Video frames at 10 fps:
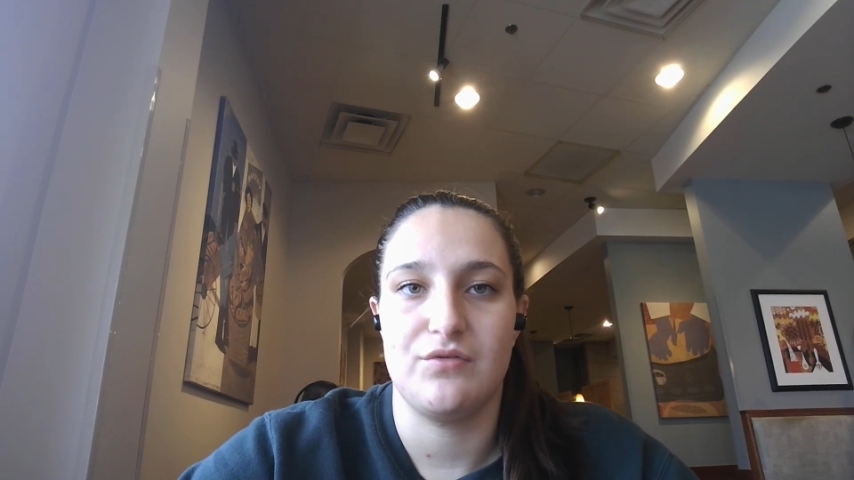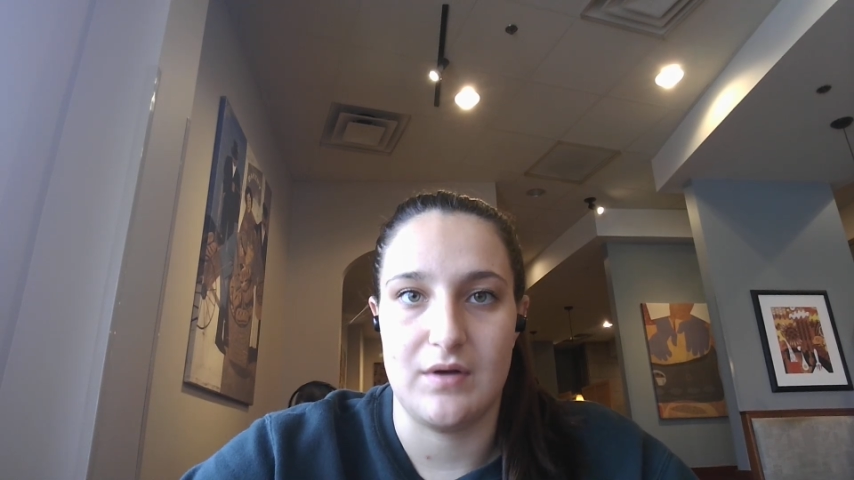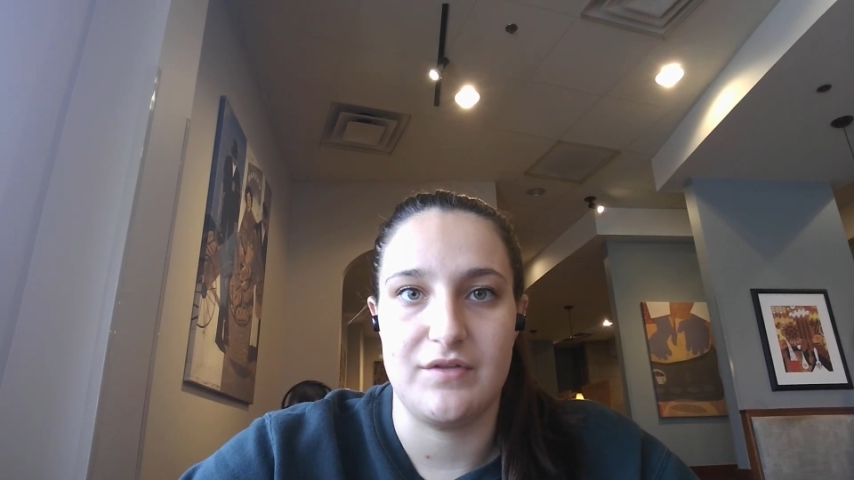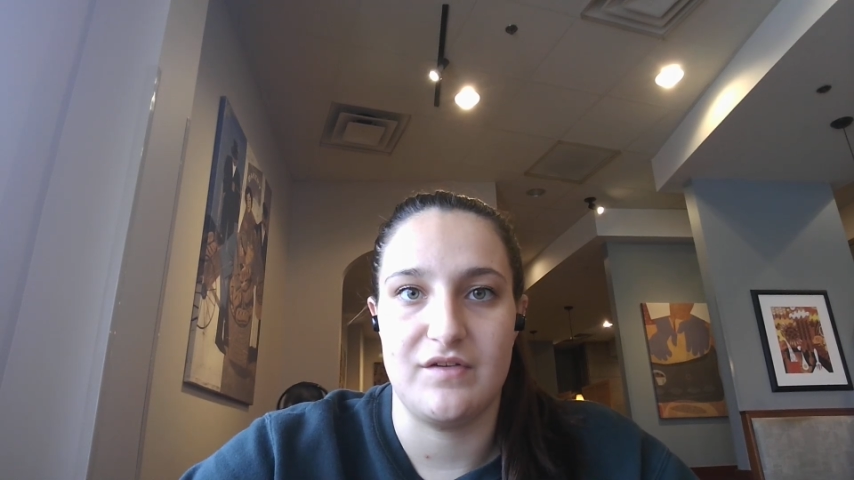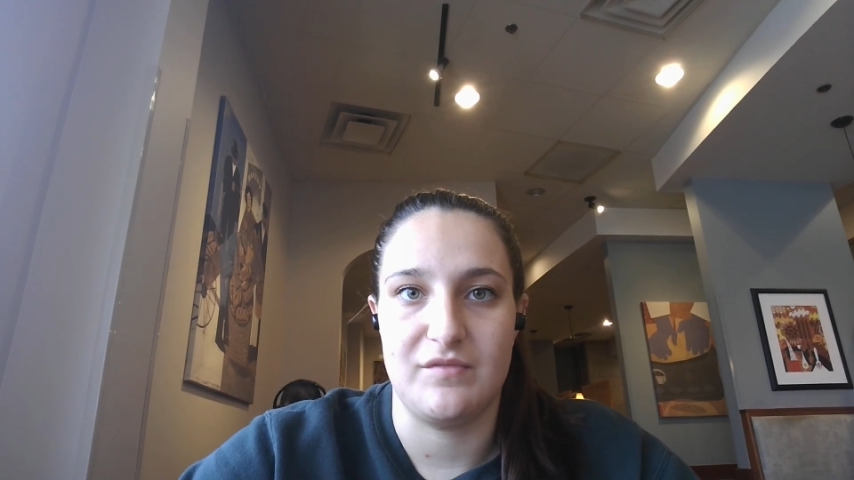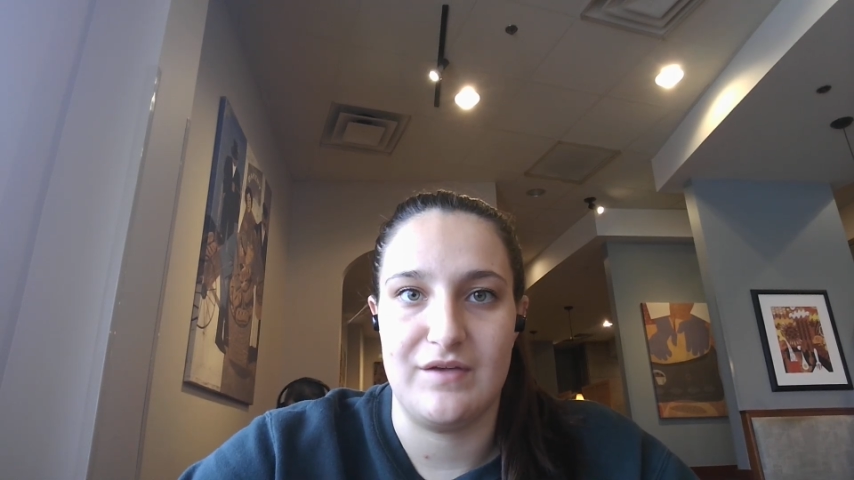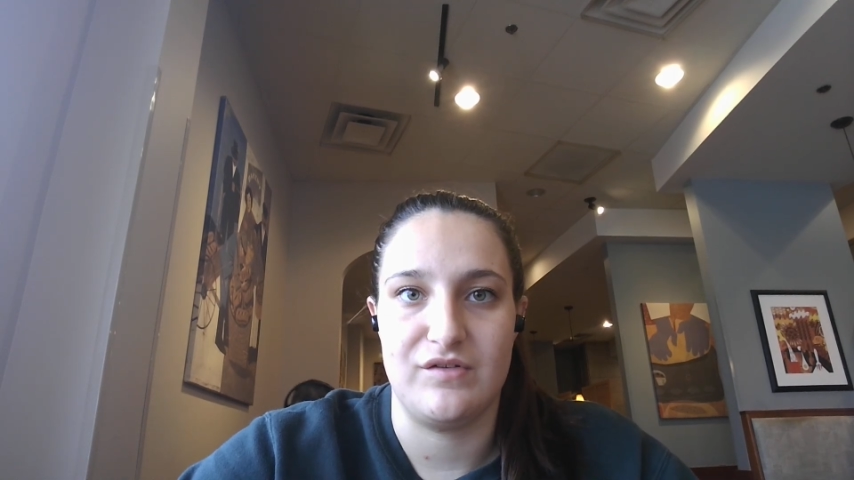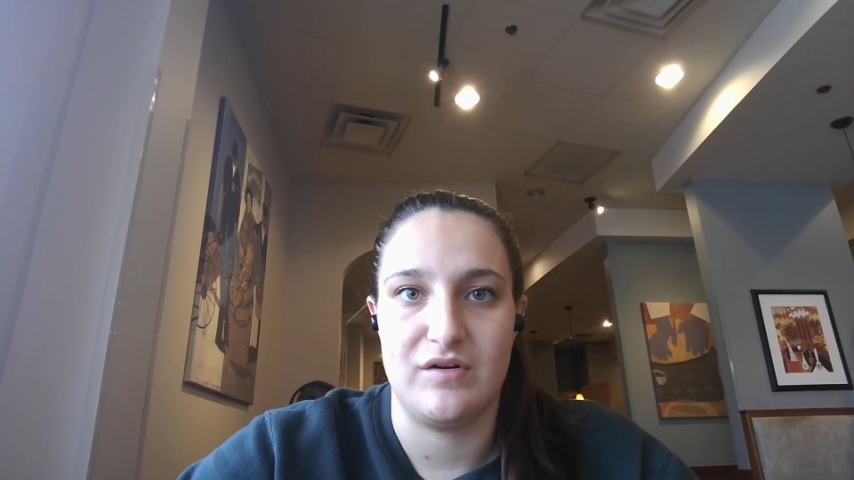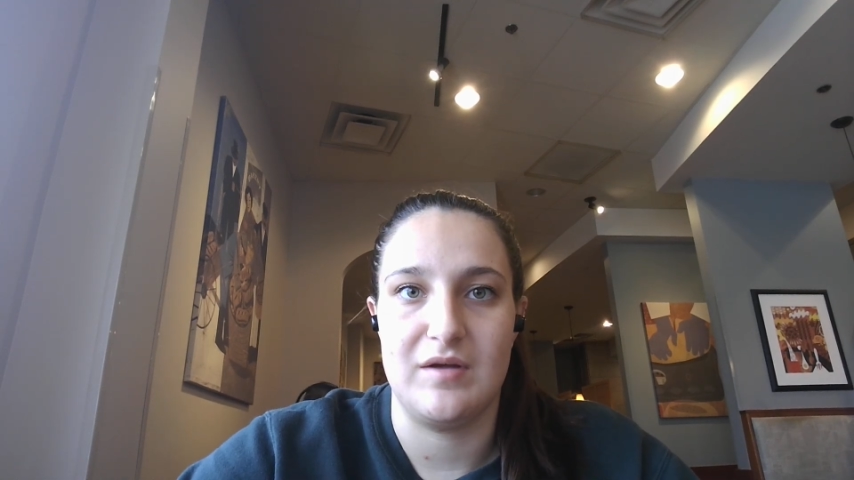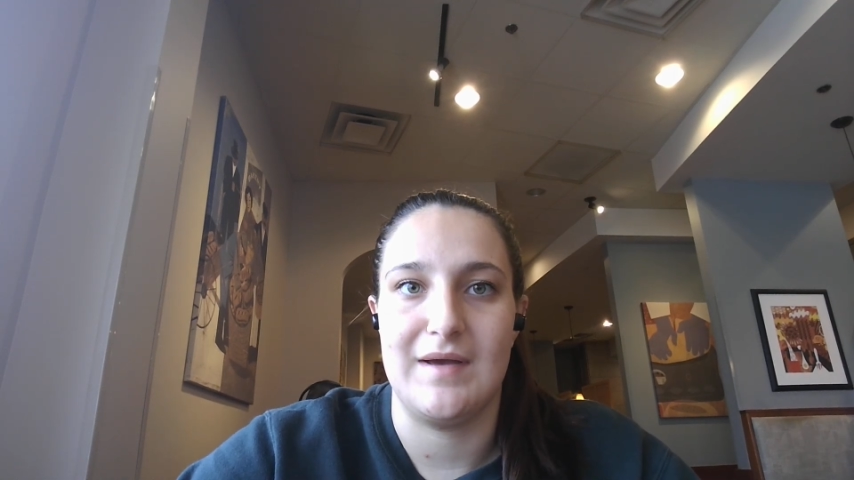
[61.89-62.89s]
throughout the
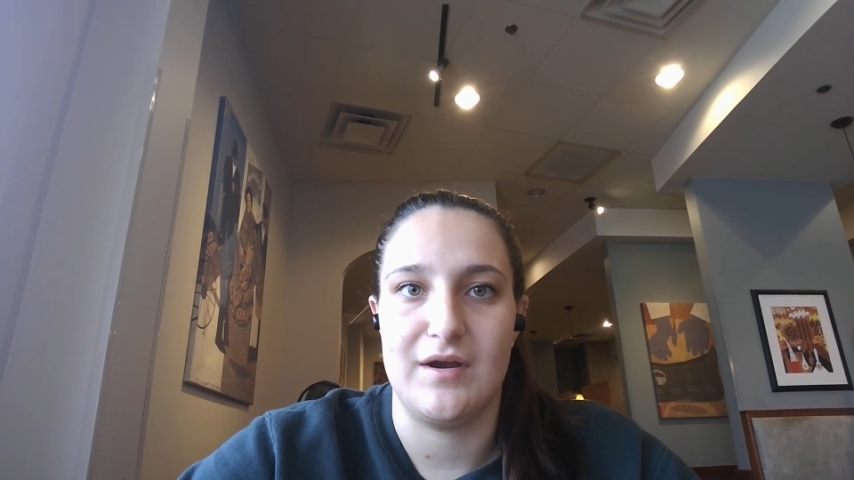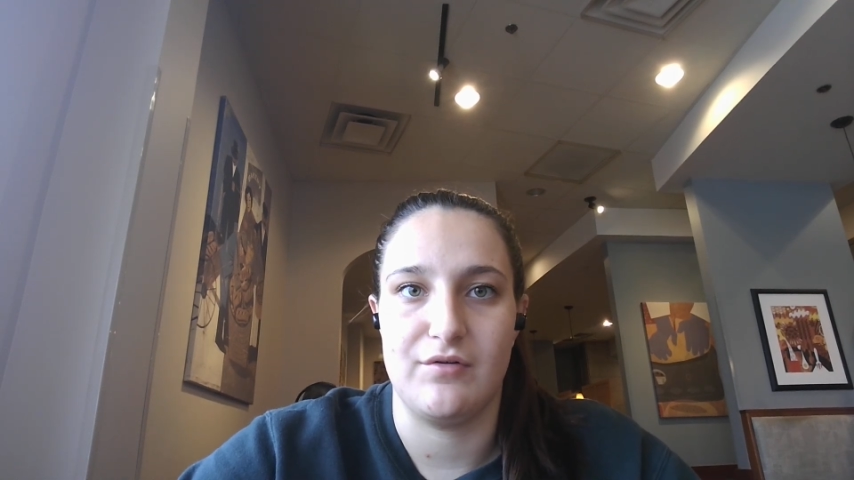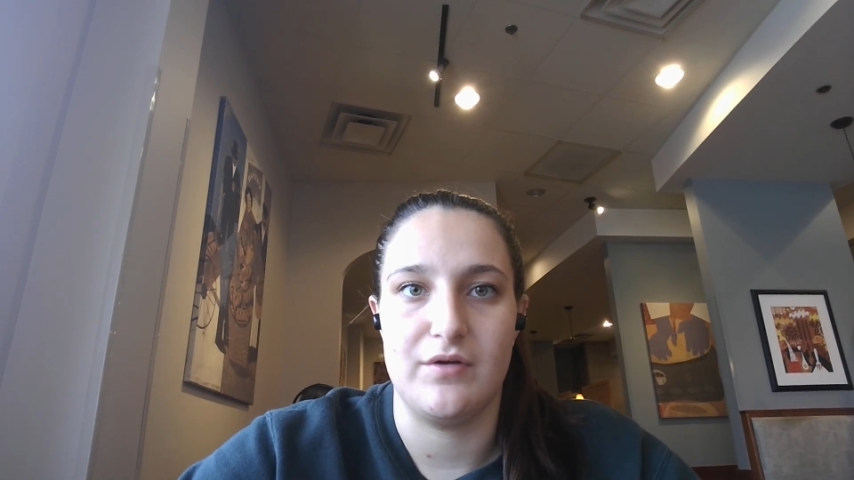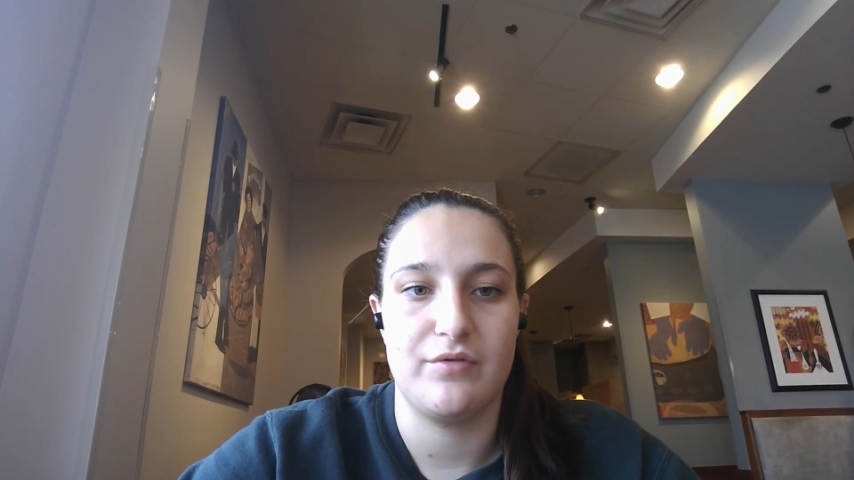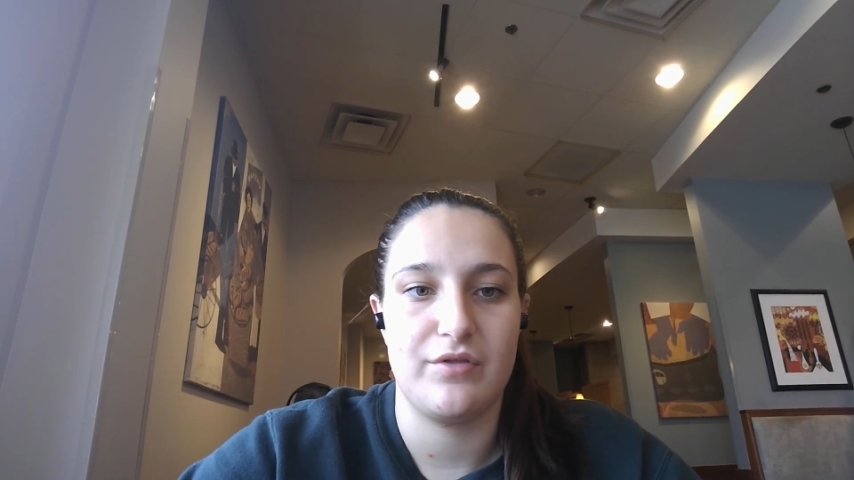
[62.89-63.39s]
semester in my career.